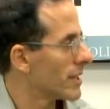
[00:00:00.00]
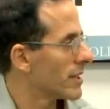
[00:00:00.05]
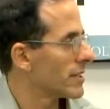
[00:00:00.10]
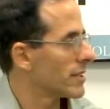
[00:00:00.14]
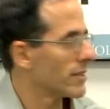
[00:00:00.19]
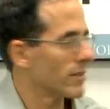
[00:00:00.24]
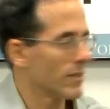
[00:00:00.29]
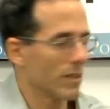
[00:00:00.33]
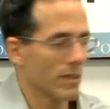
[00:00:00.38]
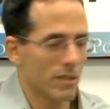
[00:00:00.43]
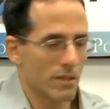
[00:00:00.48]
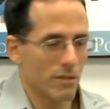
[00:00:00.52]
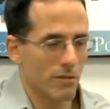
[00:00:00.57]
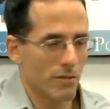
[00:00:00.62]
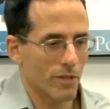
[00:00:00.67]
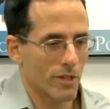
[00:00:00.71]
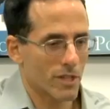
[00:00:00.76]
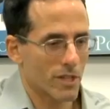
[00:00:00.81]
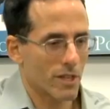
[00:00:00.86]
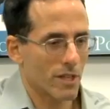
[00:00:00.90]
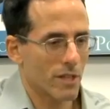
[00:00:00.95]
in the
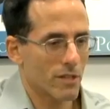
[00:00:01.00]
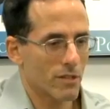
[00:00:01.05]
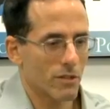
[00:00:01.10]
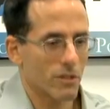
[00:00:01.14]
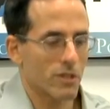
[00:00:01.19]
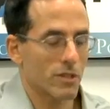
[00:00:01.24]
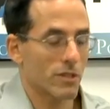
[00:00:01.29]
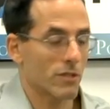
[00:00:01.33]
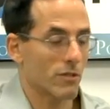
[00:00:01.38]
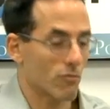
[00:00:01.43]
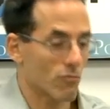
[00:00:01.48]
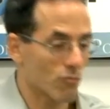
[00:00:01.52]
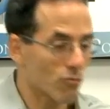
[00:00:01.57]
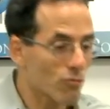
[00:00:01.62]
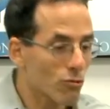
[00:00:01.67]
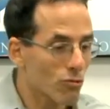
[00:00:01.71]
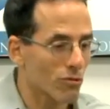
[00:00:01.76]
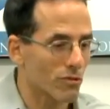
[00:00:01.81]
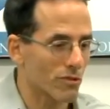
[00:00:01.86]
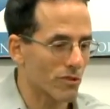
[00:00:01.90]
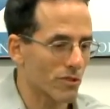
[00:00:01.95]
rich countries, and the
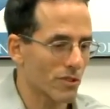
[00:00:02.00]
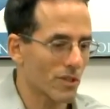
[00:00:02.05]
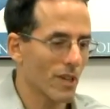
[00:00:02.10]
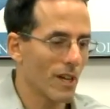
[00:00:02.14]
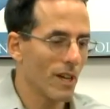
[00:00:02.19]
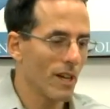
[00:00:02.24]
rules